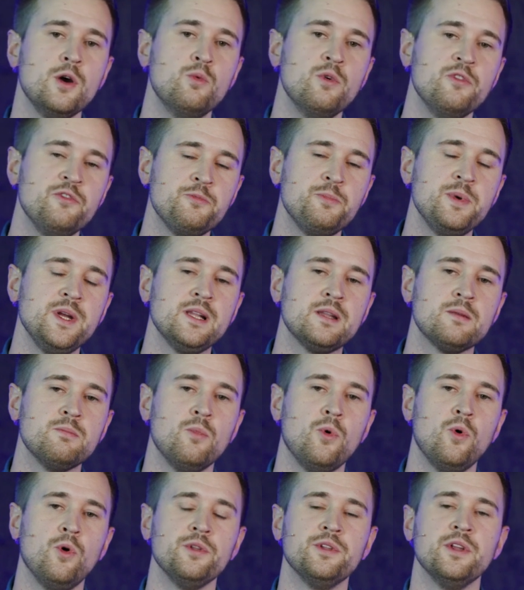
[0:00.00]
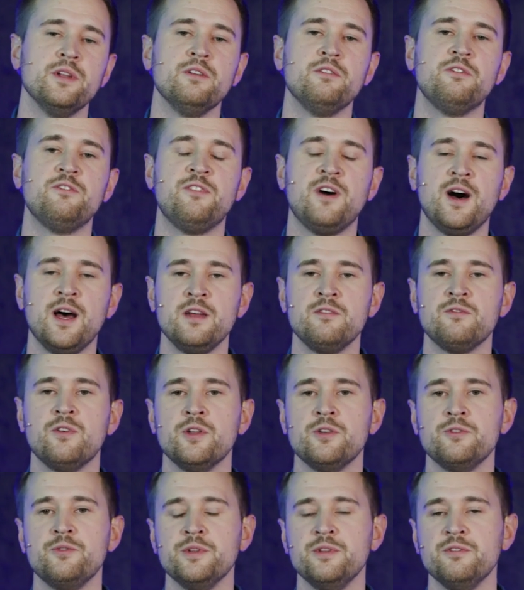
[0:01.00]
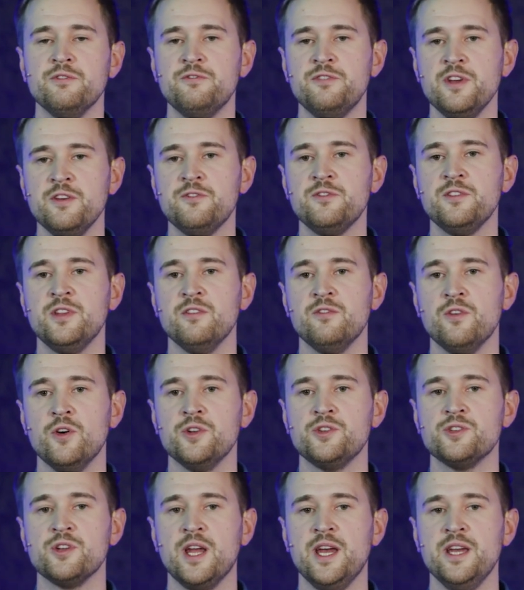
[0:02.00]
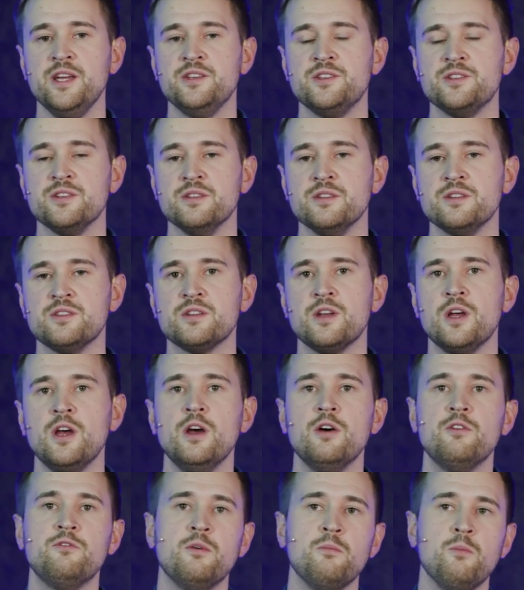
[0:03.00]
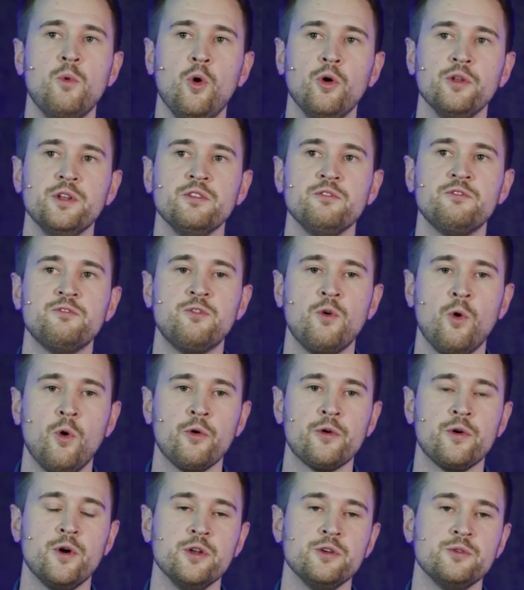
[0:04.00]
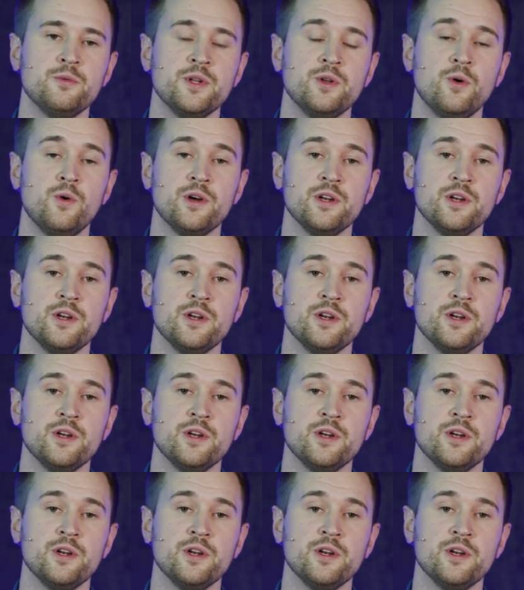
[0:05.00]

we've built more than 550 virtual agents for more than 400